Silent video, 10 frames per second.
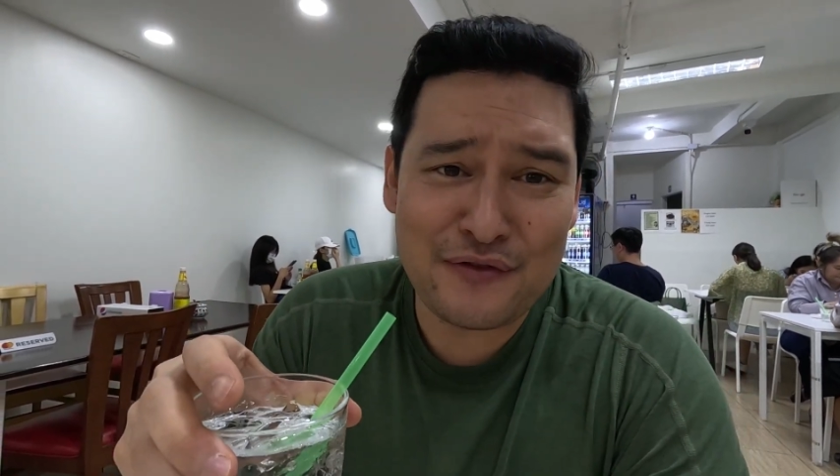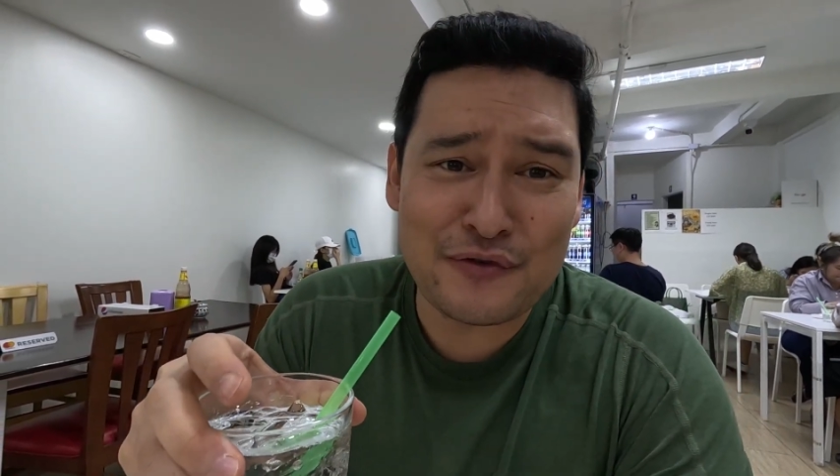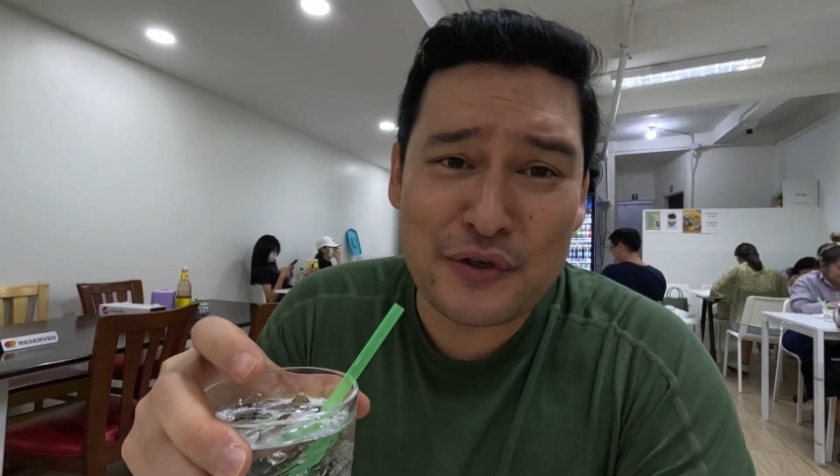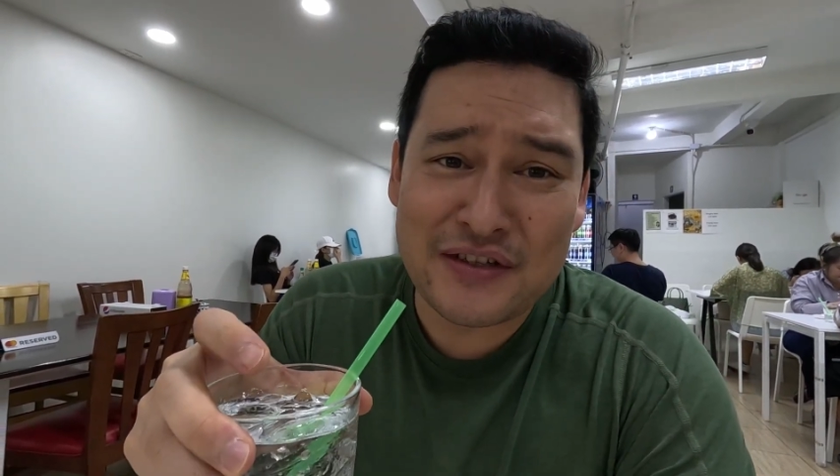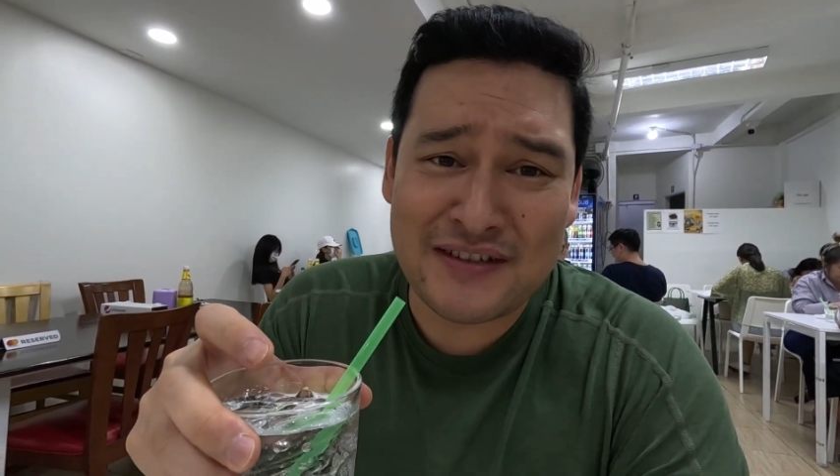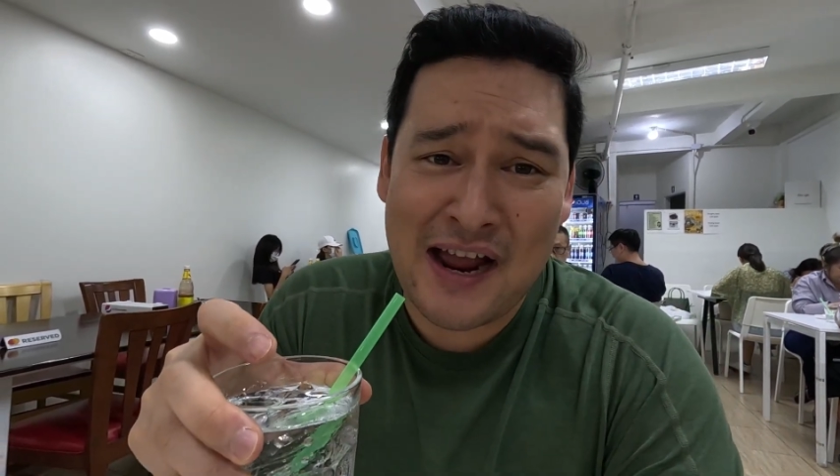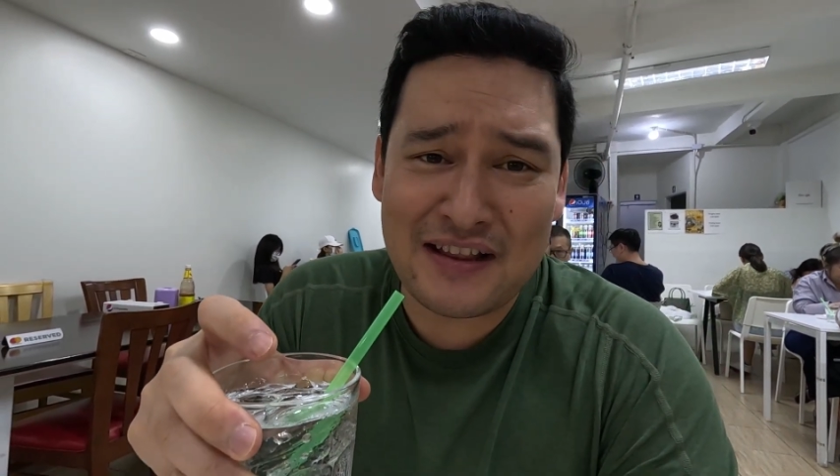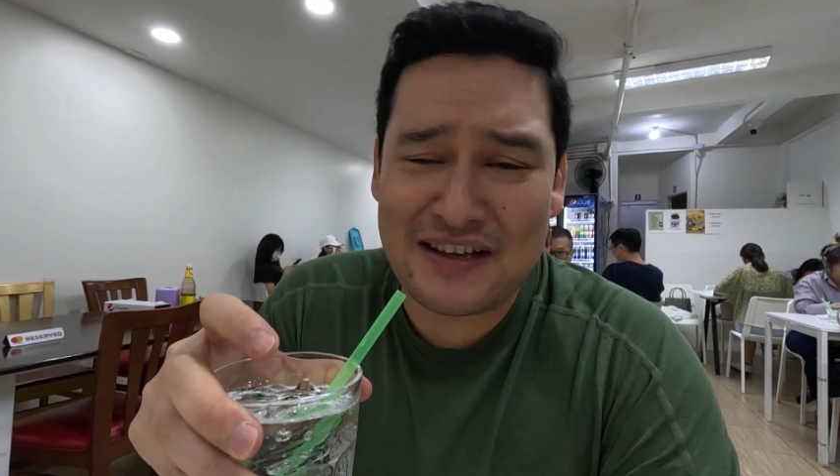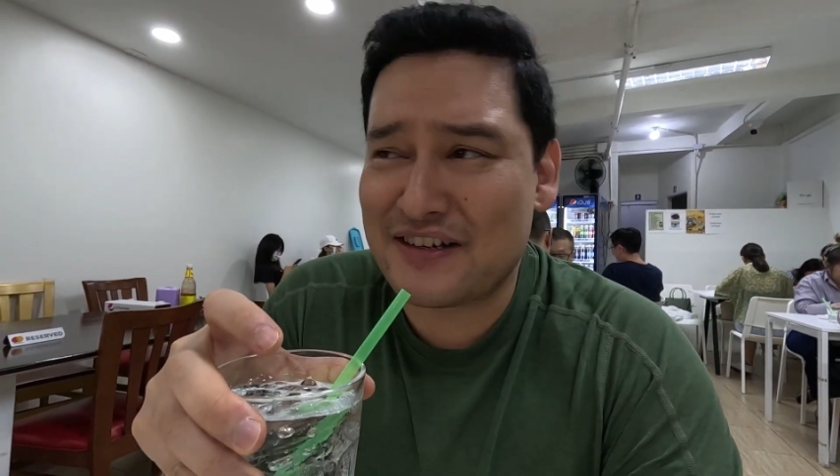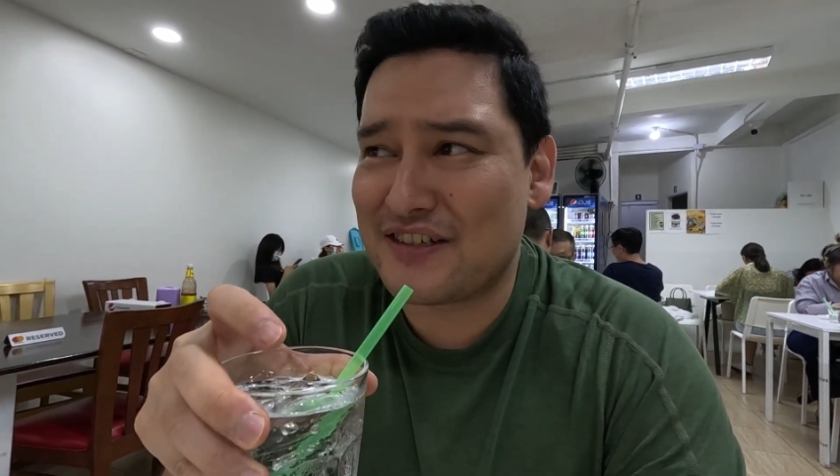food in
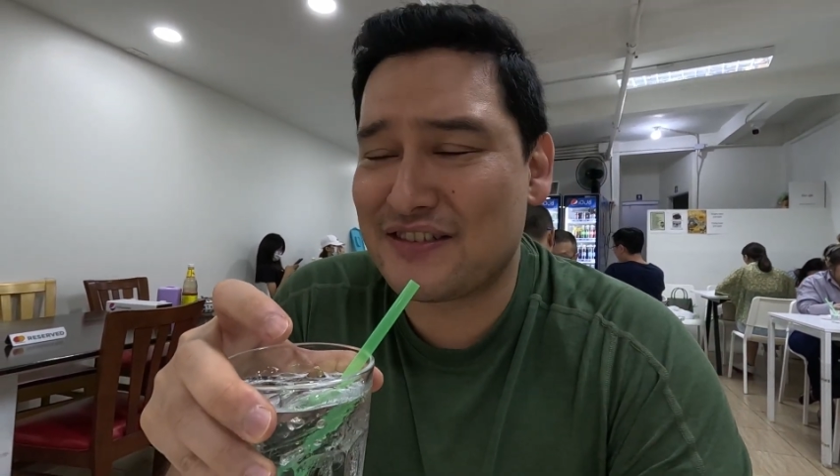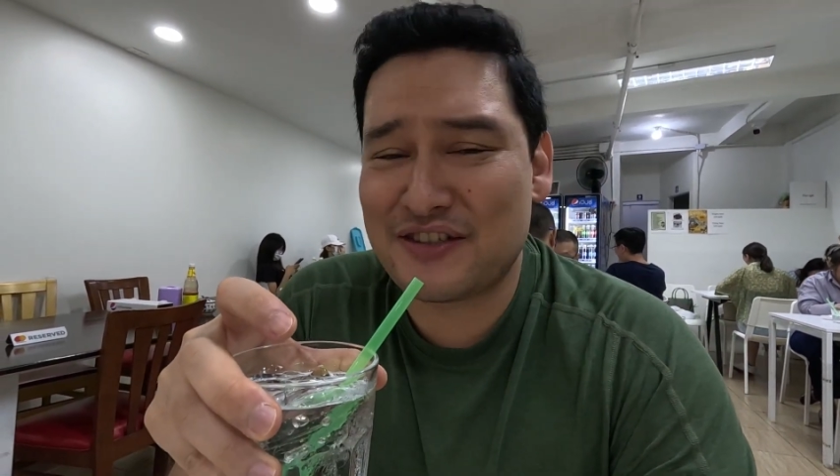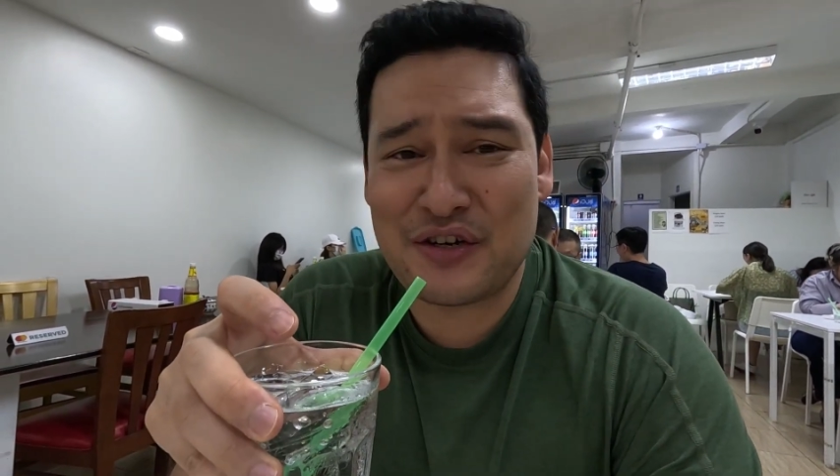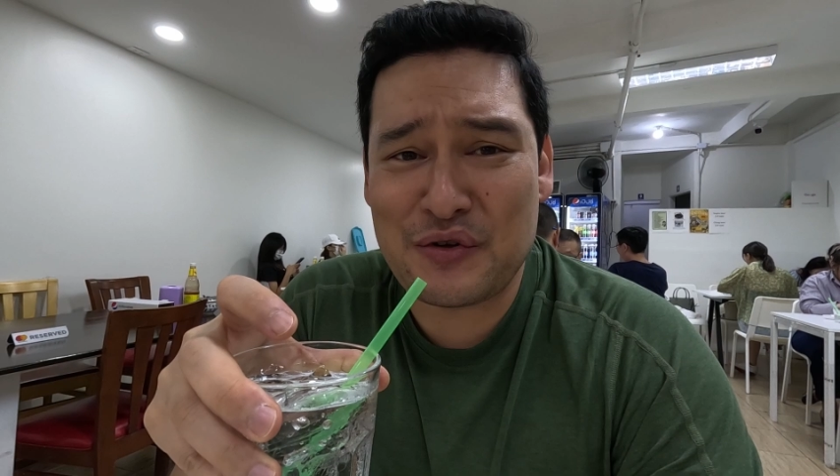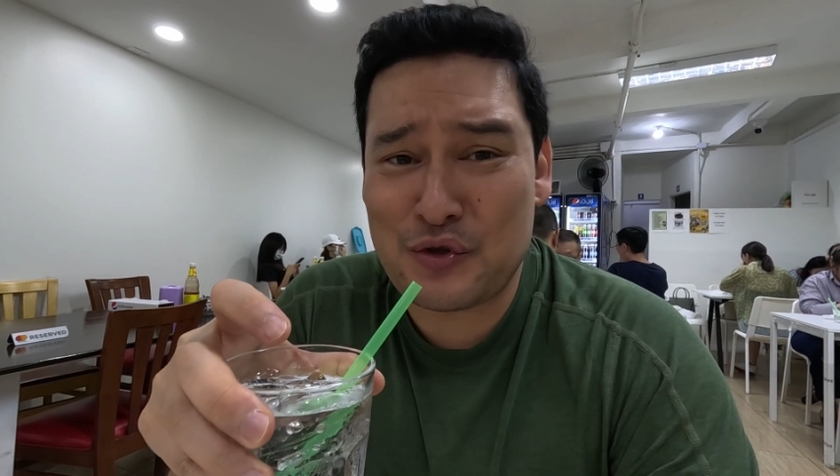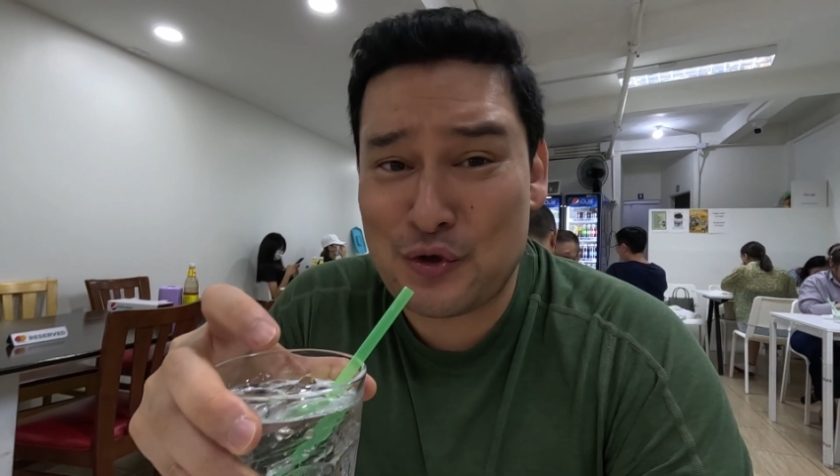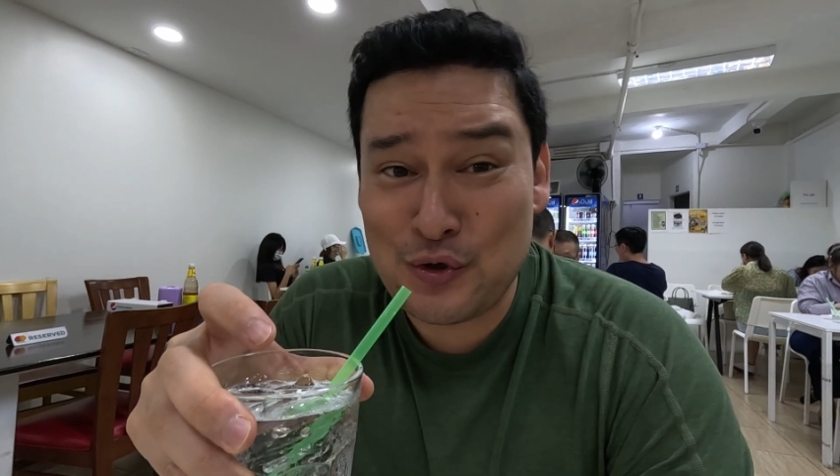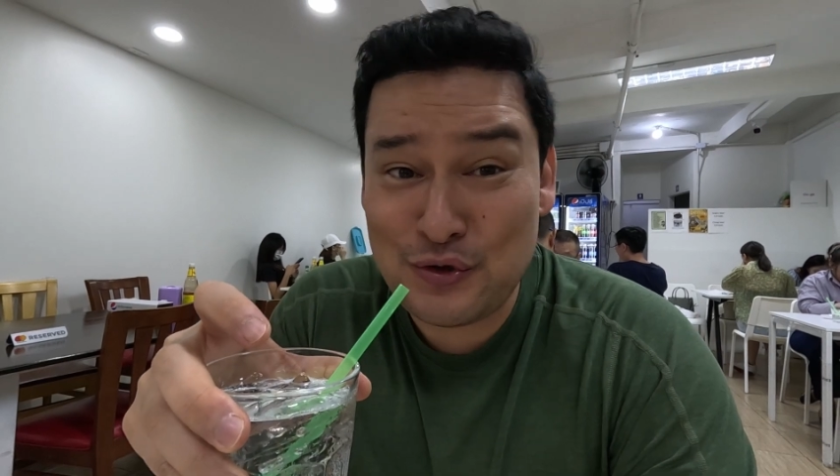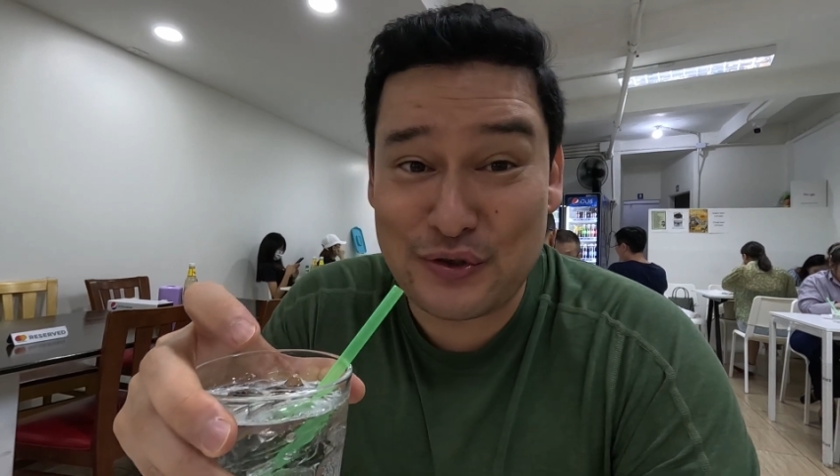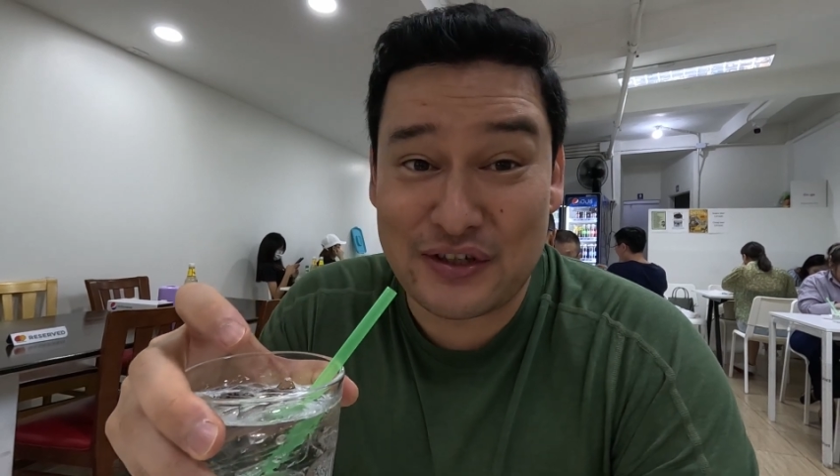Thailand, because you know
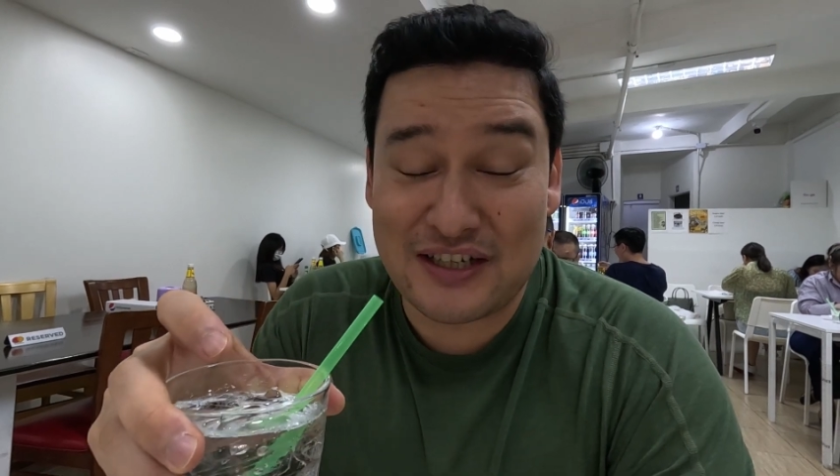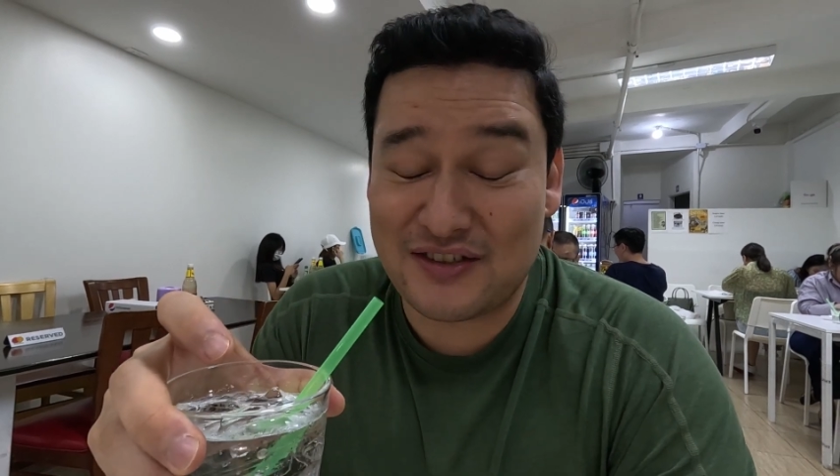usually